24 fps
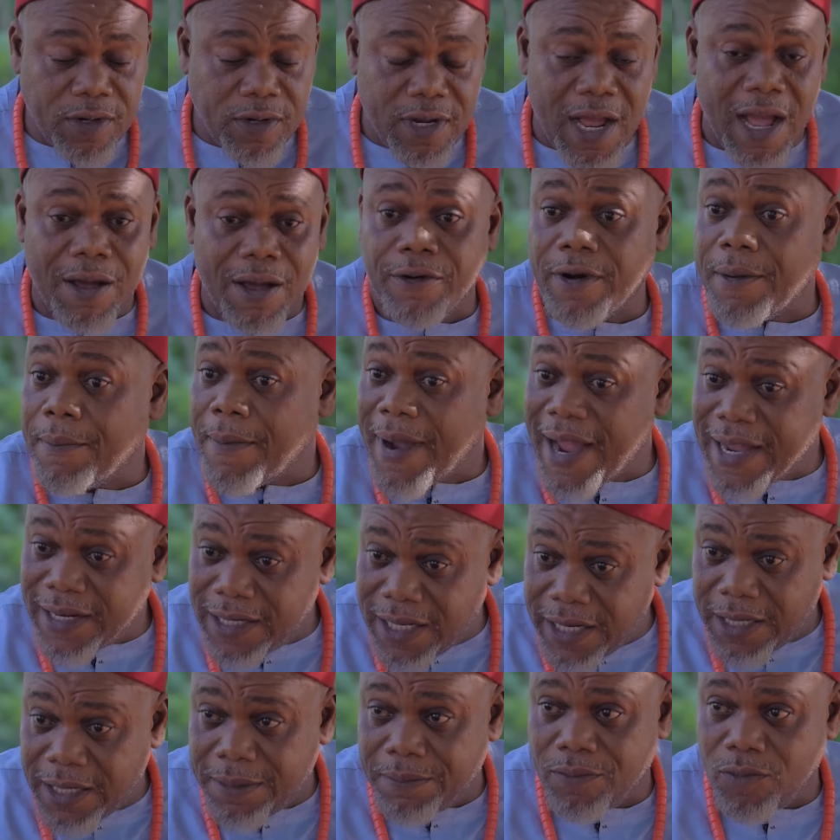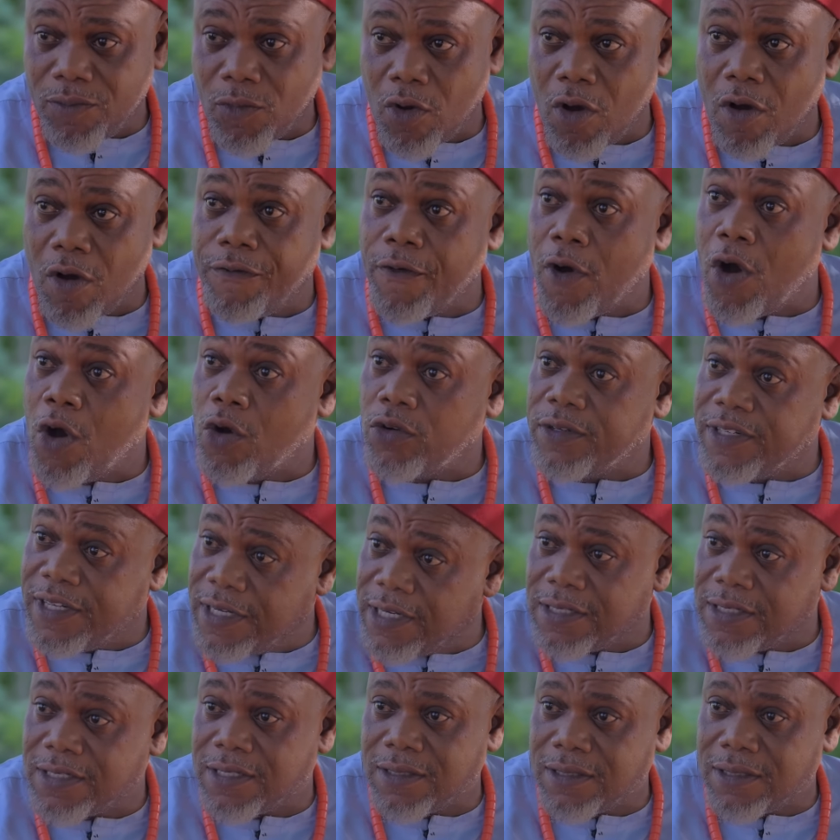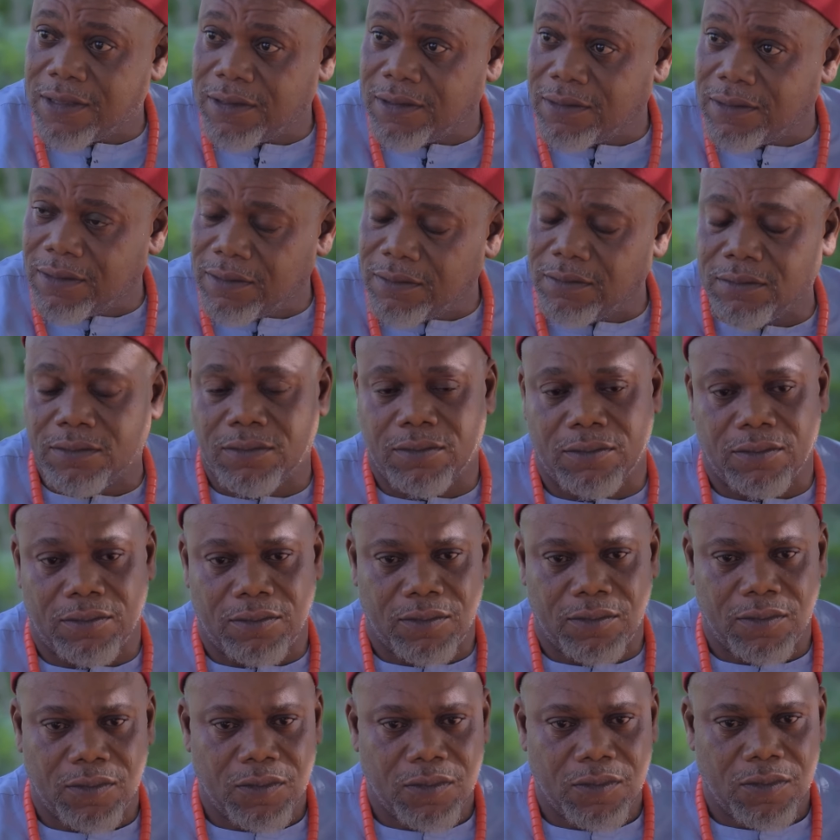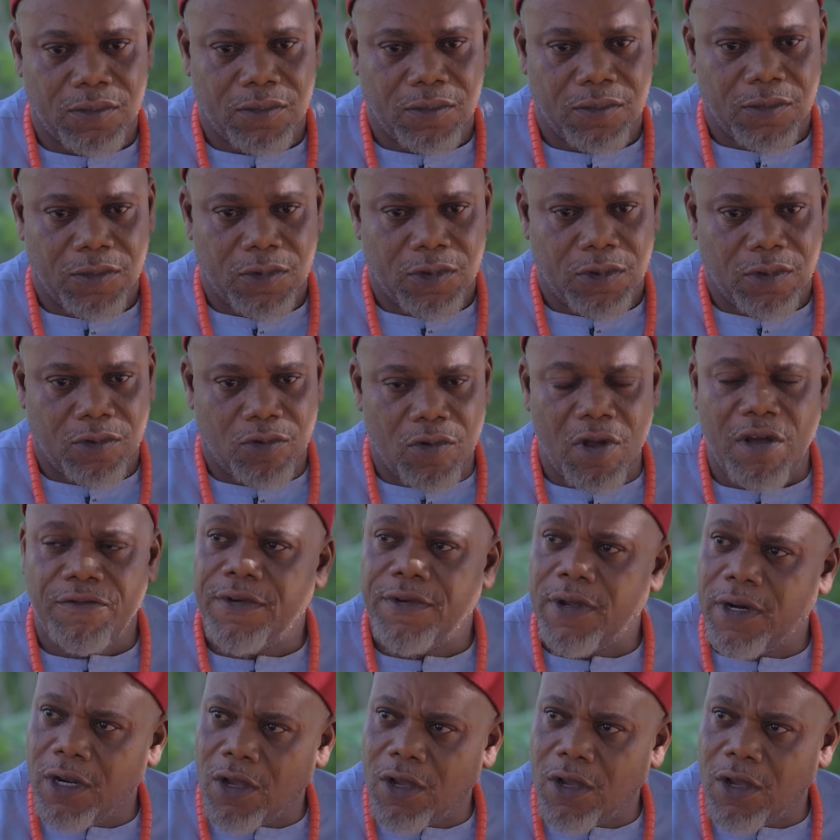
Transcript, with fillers: down, remind him of all this. Mm. Mm. You are very